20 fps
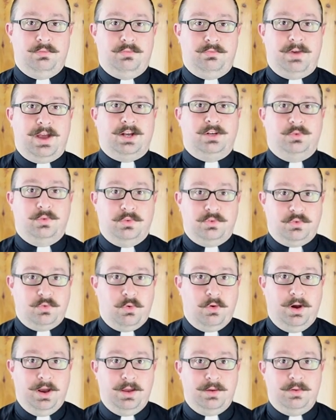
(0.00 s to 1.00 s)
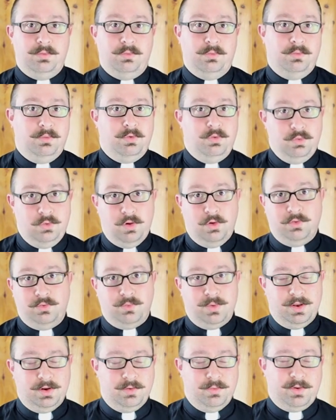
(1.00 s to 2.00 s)
factual story. Who
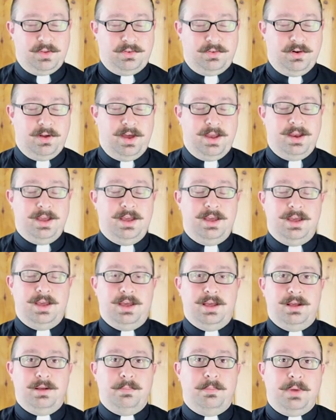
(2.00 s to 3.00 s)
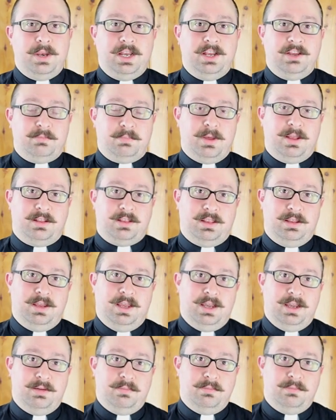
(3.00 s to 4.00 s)
knows whether it was or not? But he spent
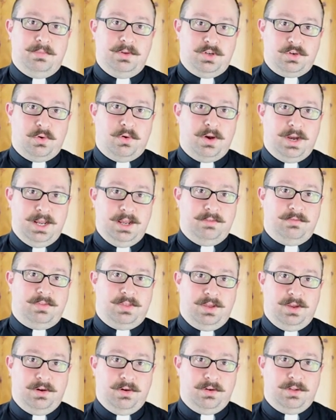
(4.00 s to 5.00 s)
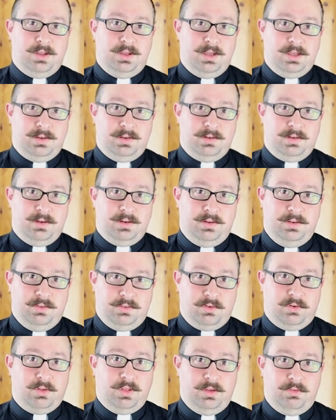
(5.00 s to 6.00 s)
the majority of
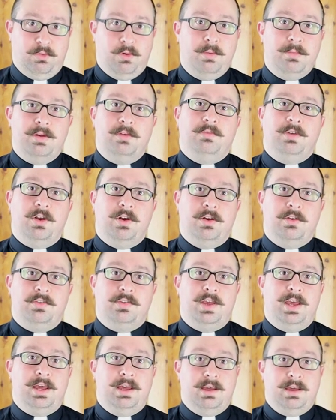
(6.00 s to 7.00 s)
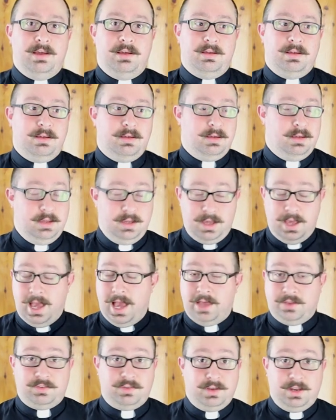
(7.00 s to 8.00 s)
his early formative years
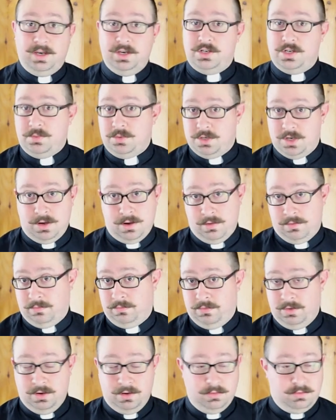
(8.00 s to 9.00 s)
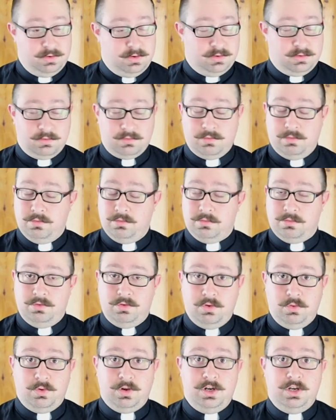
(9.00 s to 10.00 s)
as an Egyptian,
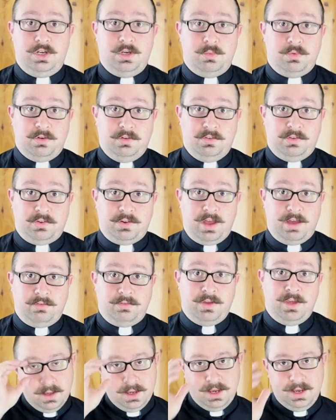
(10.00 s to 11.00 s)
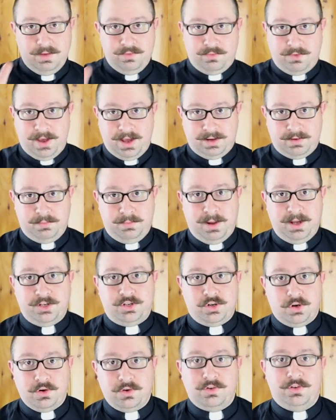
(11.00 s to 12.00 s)
just doing Egyptian stuff. In fact, my
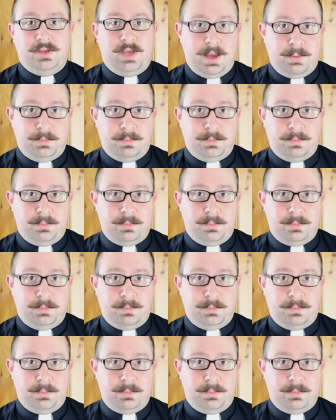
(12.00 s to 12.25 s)
church, the